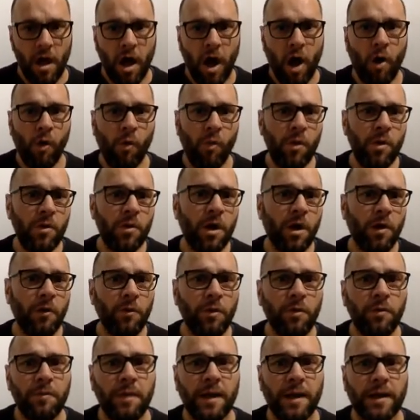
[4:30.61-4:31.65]
I
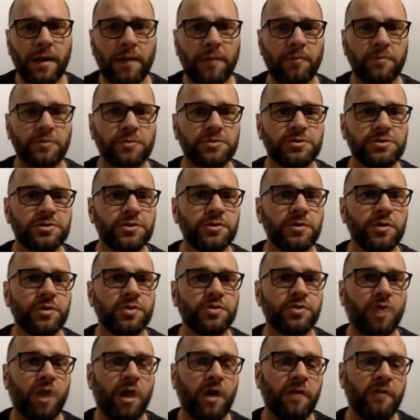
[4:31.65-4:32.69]
will back up onto a
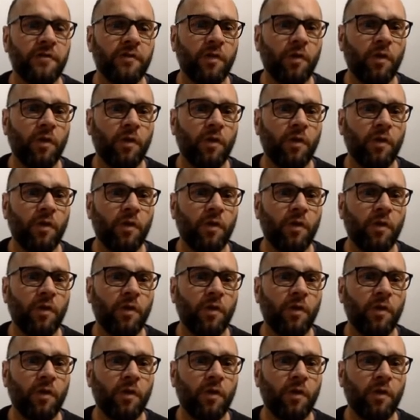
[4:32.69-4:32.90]
drive,